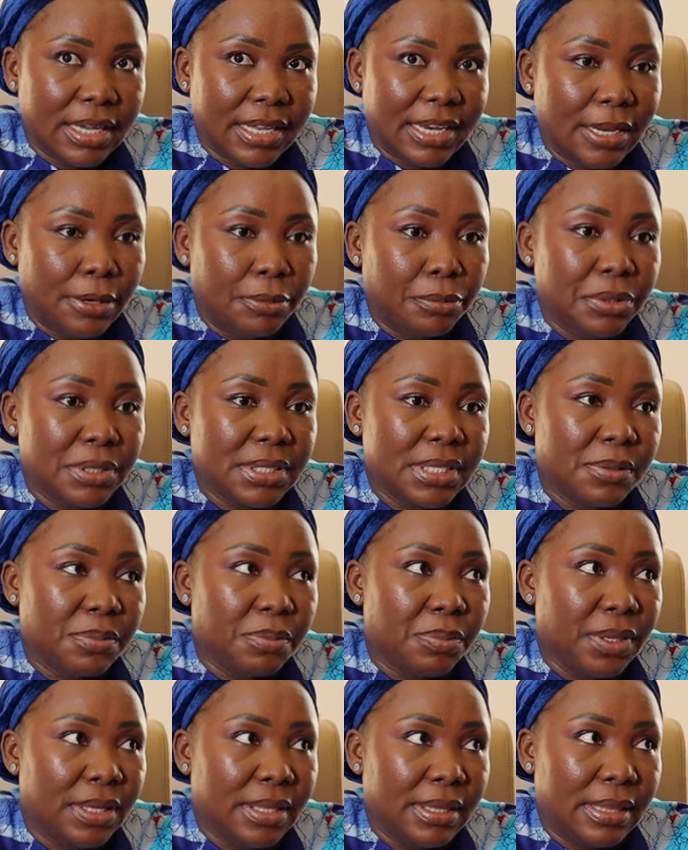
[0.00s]
The reason
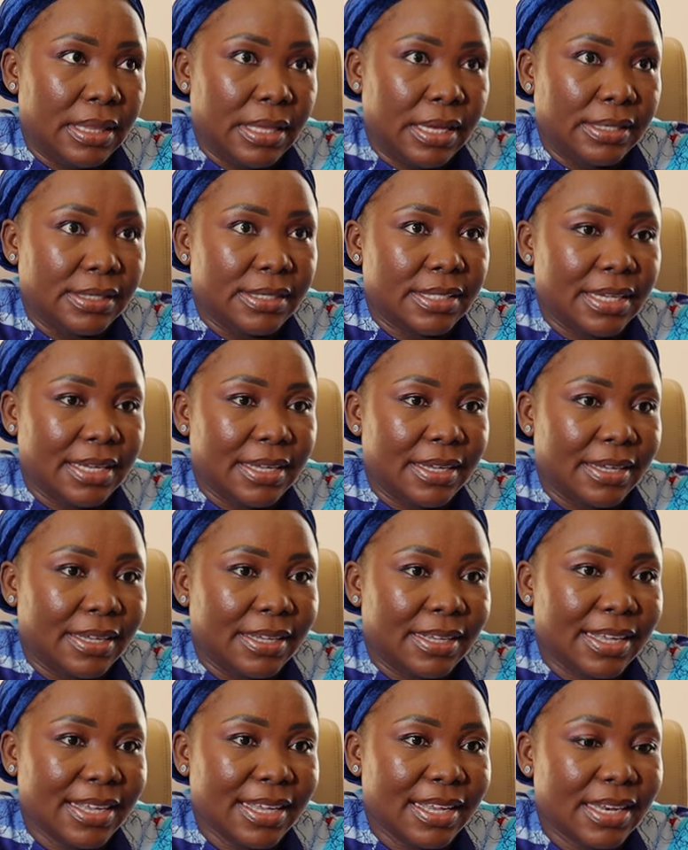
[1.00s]
being that
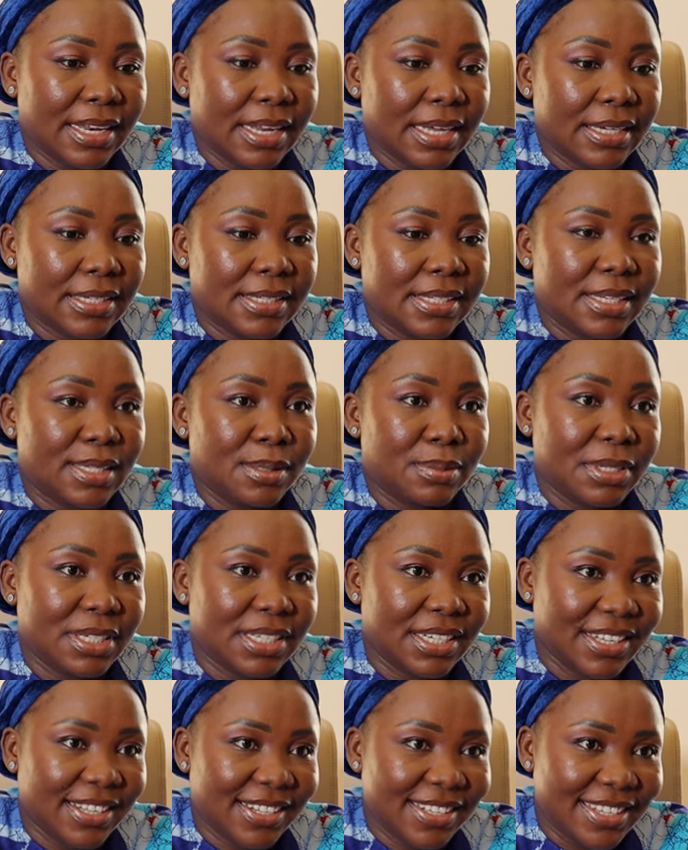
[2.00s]
Ghana is a
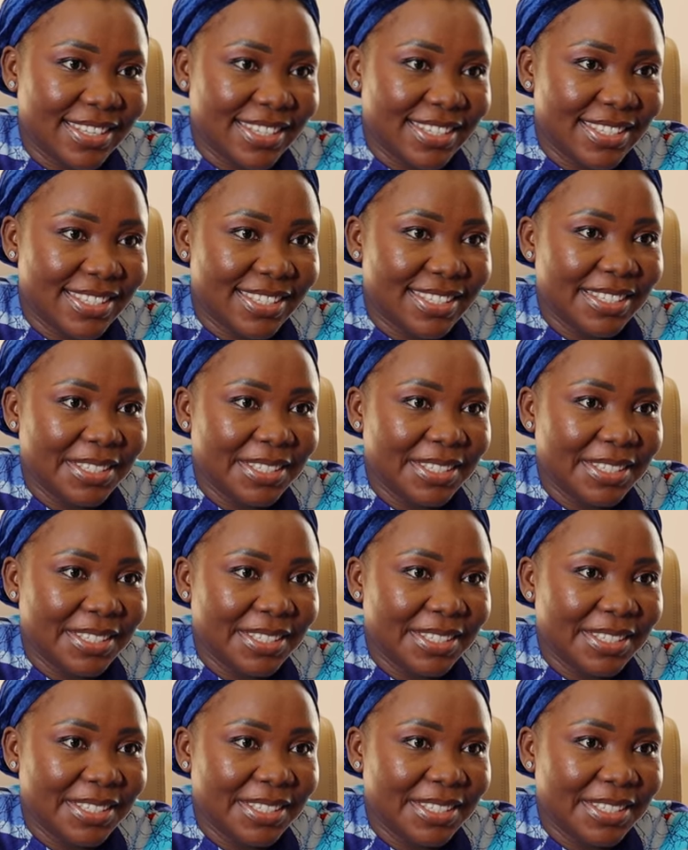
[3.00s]
special case.